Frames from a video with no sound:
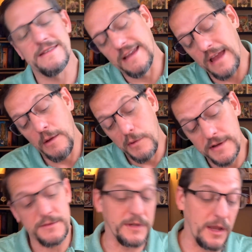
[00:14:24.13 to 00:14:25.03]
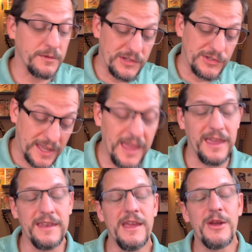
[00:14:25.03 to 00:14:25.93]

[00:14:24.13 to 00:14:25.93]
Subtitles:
like I was when I was just a kid,